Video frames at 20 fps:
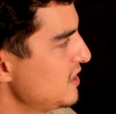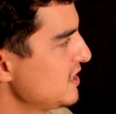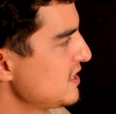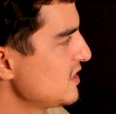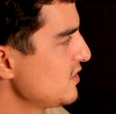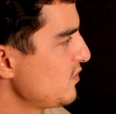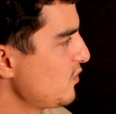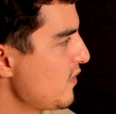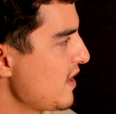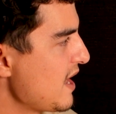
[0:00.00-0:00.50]
This
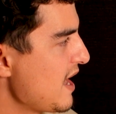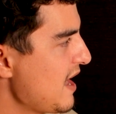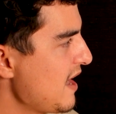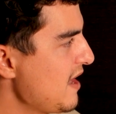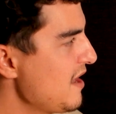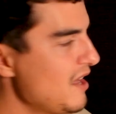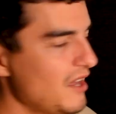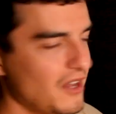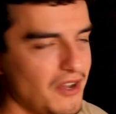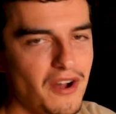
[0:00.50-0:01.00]
is
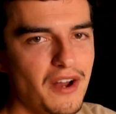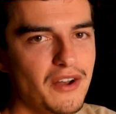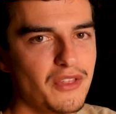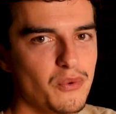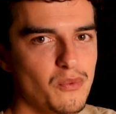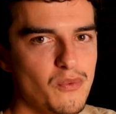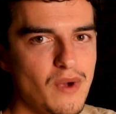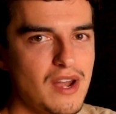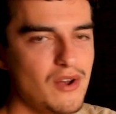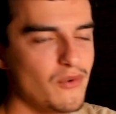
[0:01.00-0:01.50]
where kind of
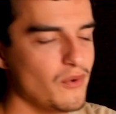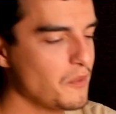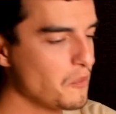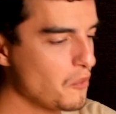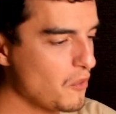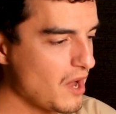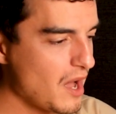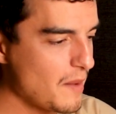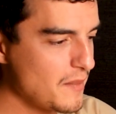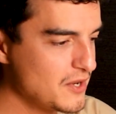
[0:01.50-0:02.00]
the rendering
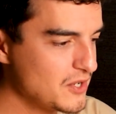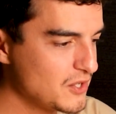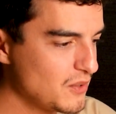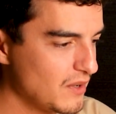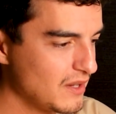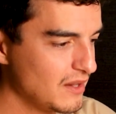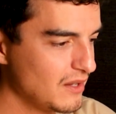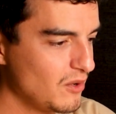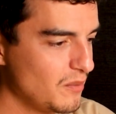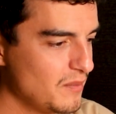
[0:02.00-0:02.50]
will come
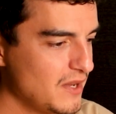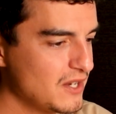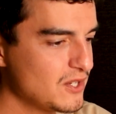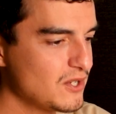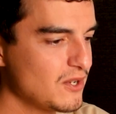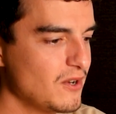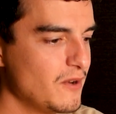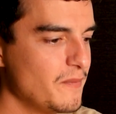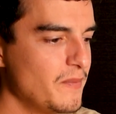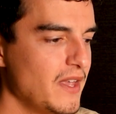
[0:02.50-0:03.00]
into it a little bit
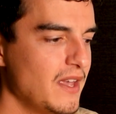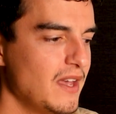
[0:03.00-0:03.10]
too.